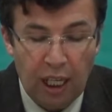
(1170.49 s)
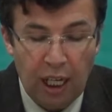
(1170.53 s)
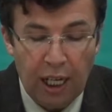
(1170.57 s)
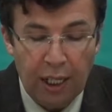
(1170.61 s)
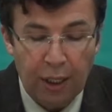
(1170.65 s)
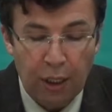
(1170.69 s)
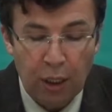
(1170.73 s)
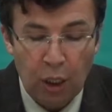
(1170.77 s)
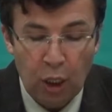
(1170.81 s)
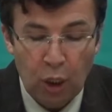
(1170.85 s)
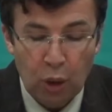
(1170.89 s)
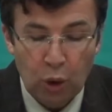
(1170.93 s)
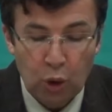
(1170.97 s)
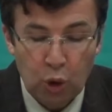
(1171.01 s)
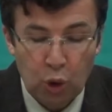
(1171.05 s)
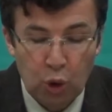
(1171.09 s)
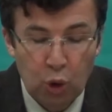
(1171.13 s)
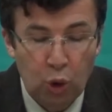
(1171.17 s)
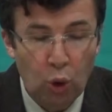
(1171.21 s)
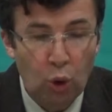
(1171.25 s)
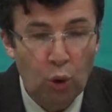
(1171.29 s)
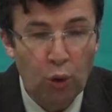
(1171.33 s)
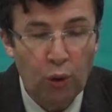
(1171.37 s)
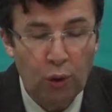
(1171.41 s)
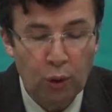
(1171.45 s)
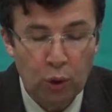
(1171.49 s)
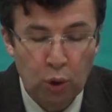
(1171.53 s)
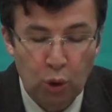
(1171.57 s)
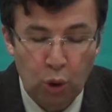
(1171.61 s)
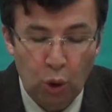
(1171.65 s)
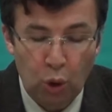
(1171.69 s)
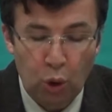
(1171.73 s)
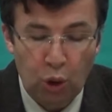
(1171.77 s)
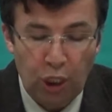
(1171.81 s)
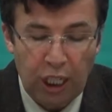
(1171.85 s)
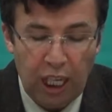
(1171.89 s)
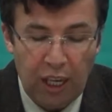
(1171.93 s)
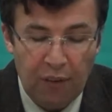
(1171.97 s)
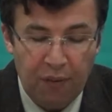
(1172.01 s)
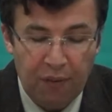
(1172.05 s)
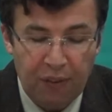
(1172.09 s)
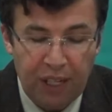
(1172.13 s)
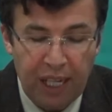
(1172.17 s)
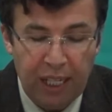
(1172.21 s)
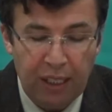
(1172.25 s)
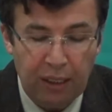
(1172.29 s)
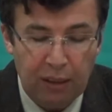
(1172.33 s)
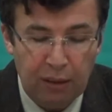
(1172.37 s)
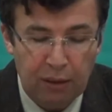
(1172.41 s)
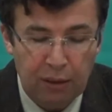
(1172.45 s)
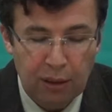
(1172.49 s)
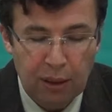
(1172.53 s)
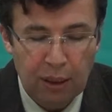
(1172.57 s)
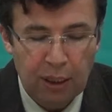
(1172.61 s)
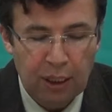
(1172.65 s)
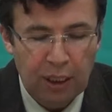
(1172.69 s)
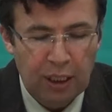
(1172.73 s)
are sore afraid,